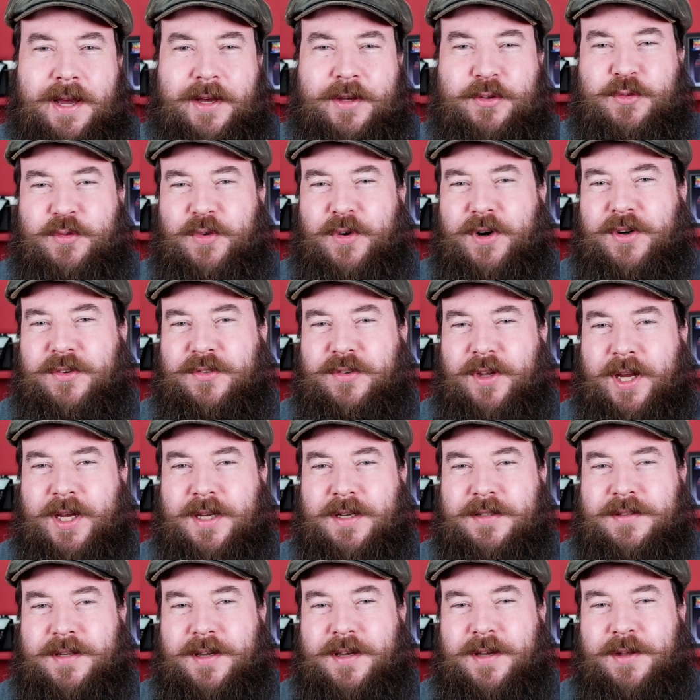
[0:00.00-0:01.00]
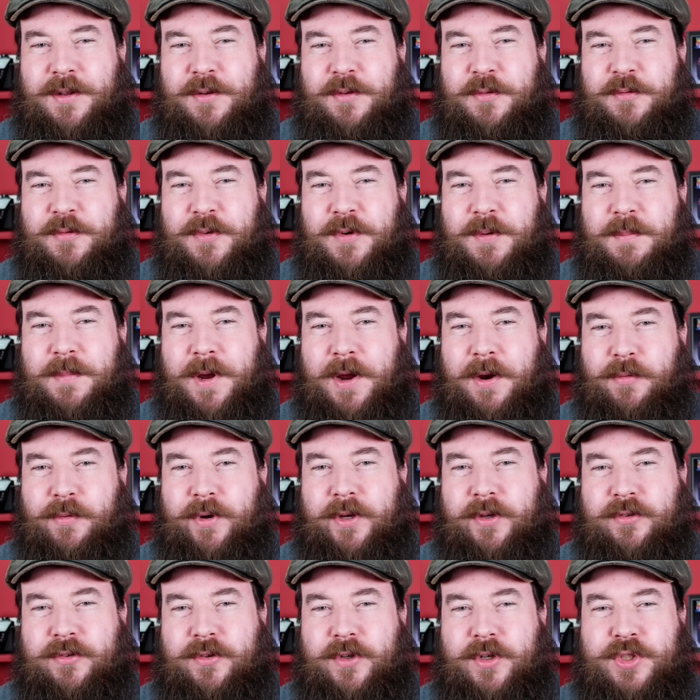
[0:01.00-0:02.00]
As far as I can tell from my
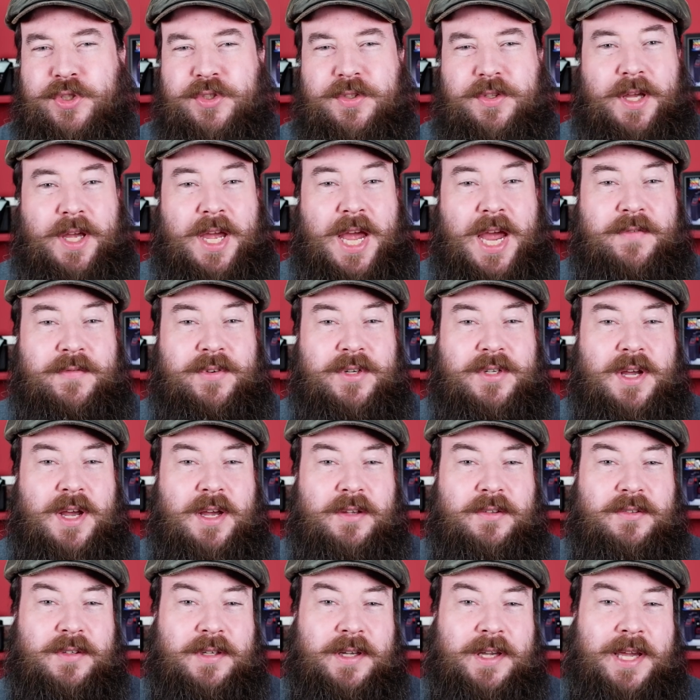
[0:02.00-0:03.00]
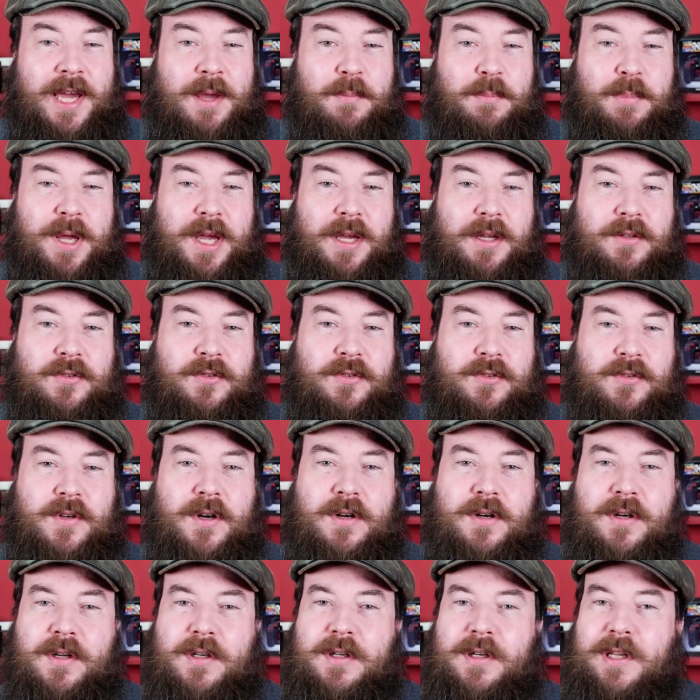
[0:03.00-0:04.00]
research, the advertising campaign
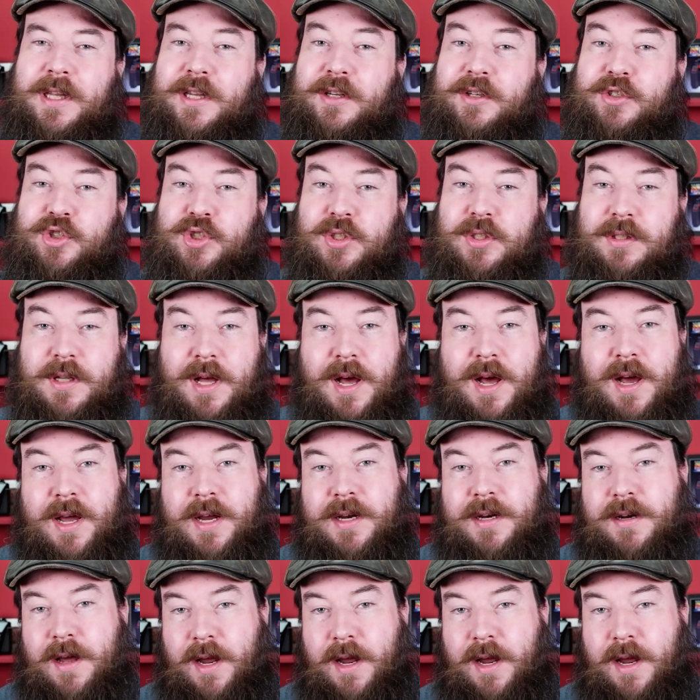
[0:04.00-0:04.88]
started in July